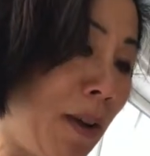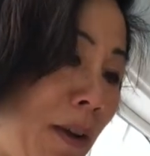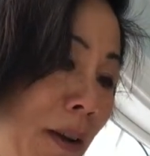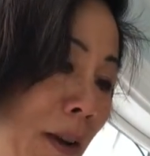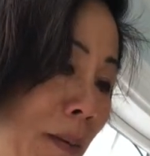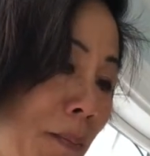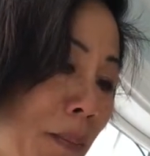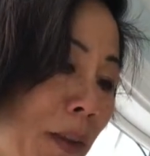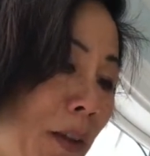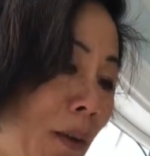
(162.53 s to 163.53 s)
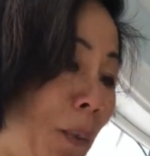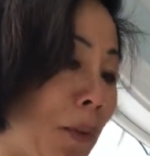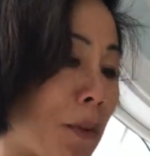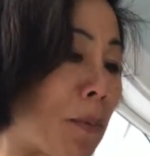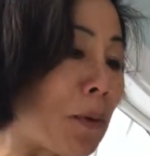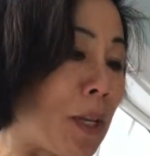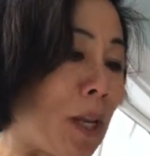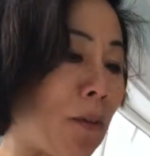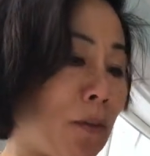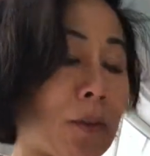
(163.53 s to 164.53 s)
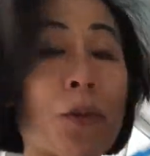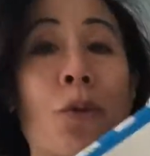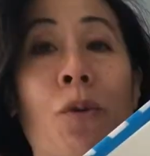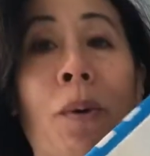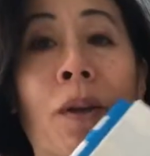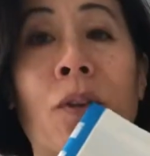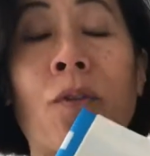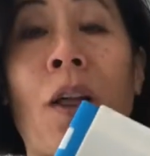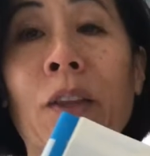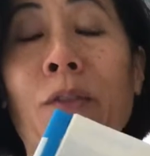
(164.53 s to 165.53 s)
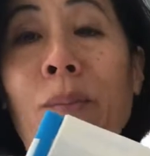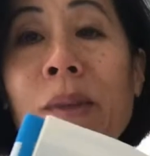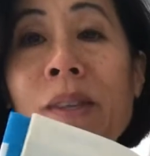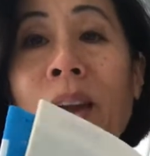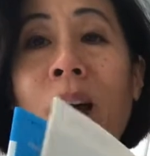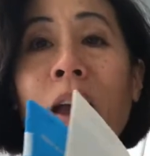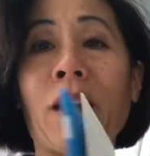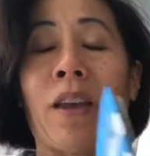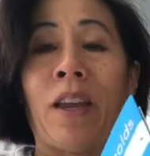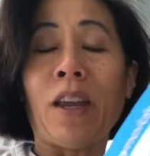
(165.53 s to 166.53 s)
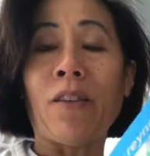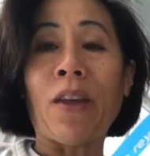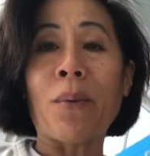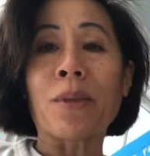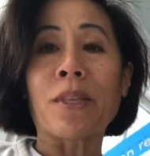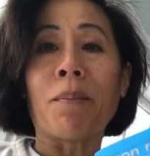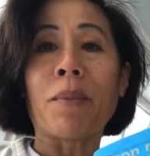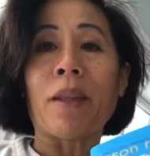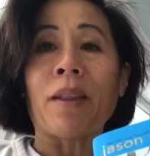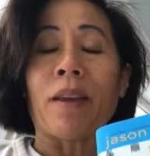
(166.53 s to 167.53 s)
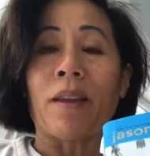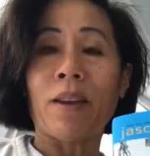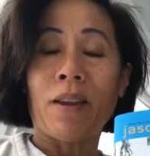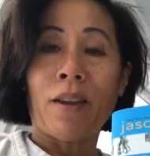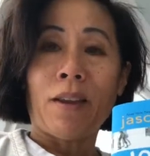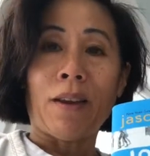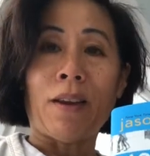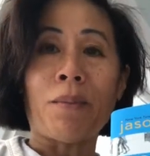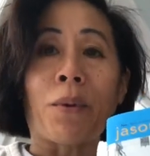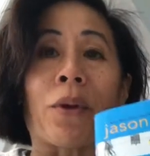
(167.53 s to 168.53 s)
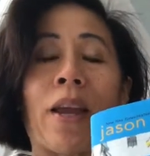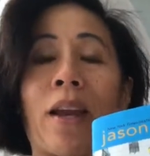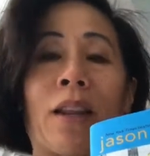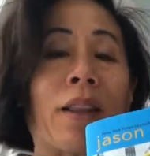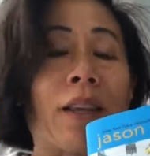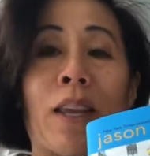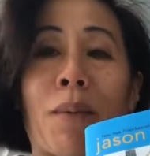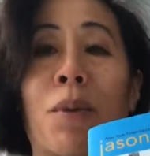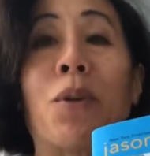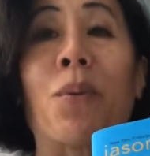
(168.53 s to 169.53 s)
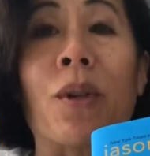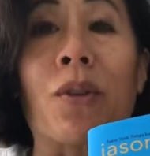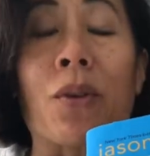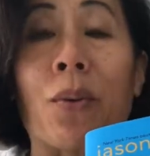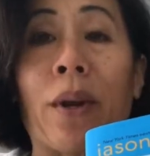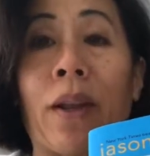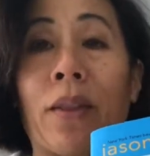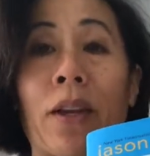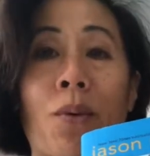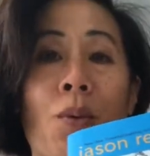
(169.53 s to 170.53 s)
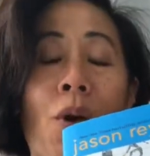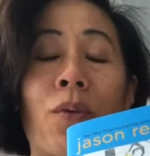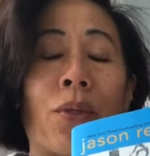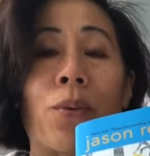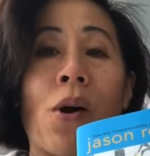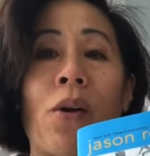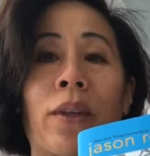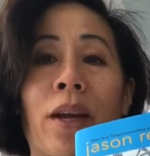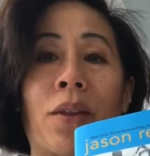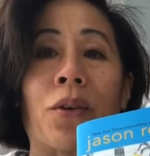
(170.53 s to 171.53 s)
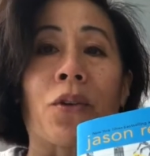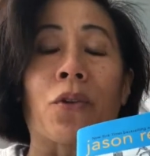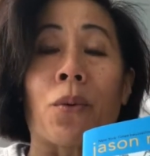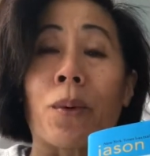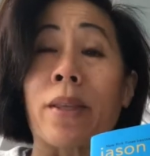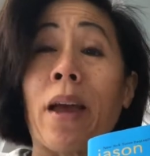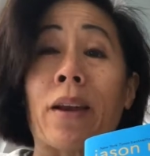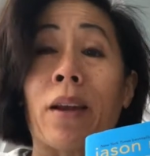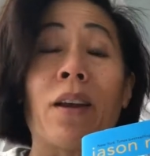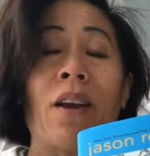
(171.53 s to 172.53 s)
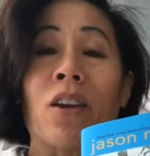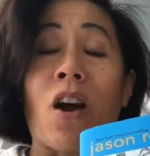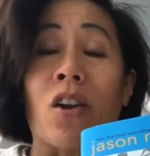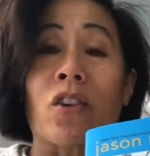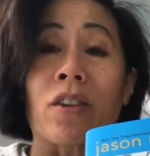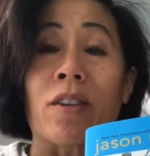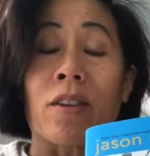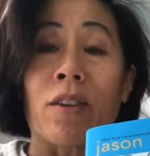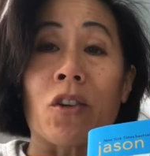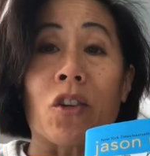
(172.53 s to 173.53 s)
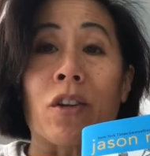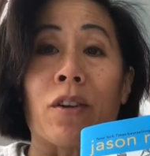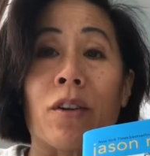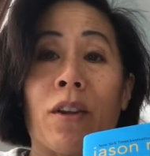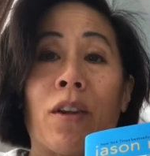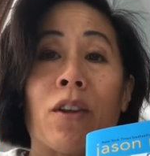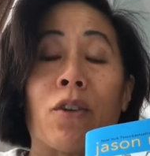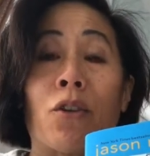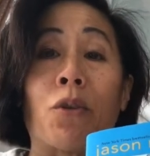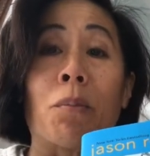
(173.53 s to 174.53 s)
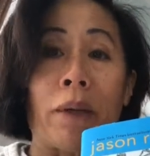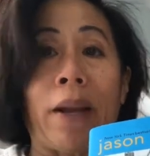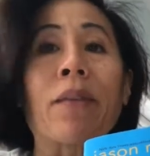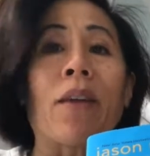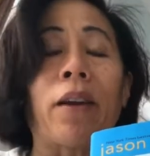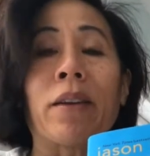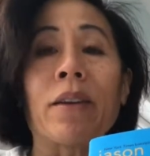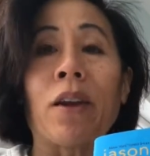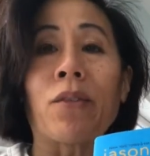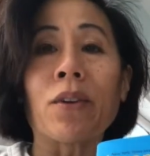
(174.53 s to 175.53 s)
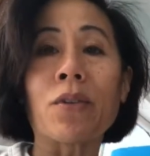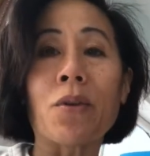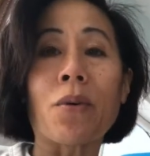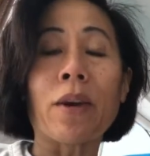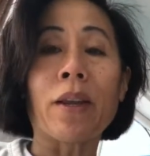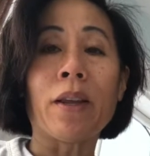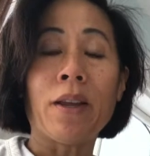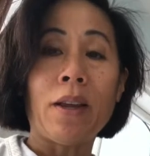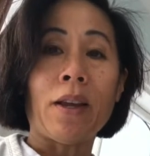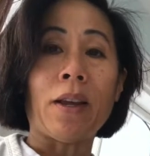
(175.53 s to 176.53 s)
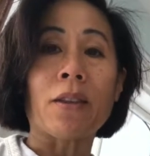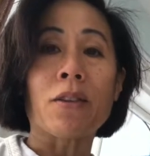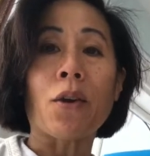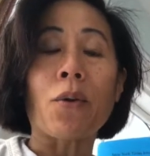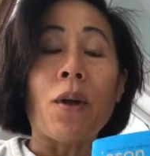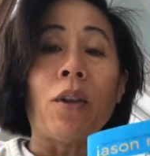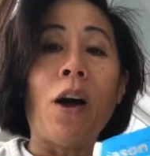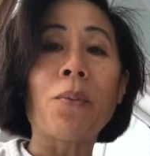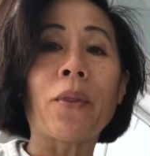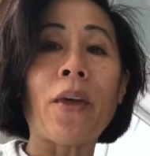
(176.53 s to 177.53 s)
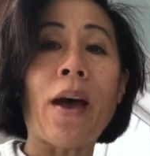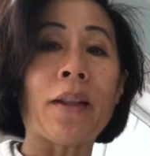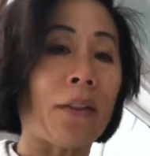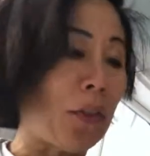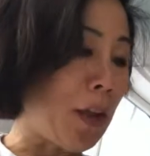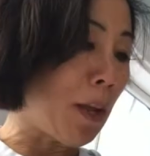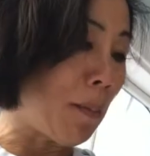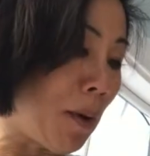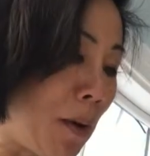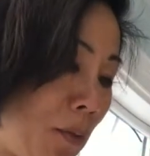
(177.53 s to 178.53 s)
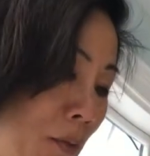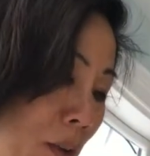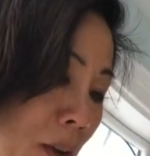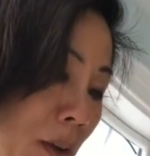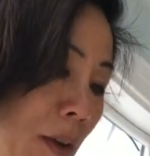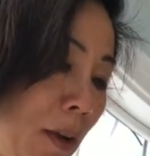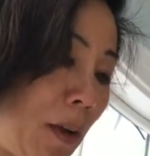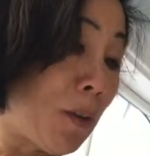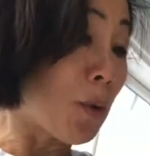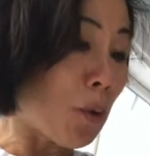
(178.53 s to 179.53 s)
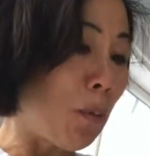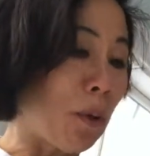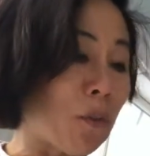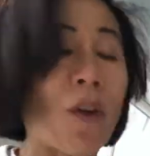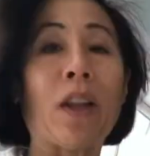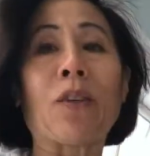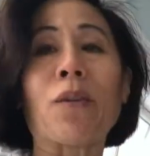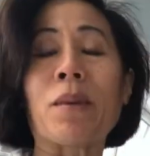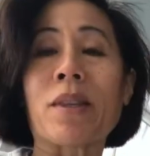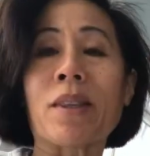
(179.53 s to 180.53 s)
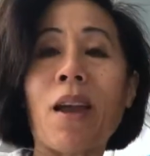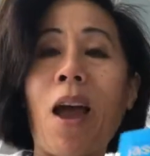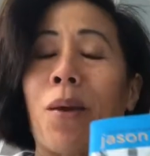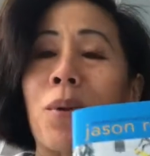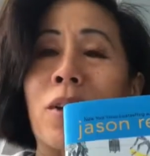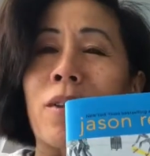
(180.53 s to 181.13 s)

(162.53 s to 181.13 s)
um, with this motif of a school bus falling from the sky, if that was something that um, organically came into one story and then he wove it through all the others, or was that a conscious decision to plant that into every story? And so, along with that theme of a school bus falling from the sky, which is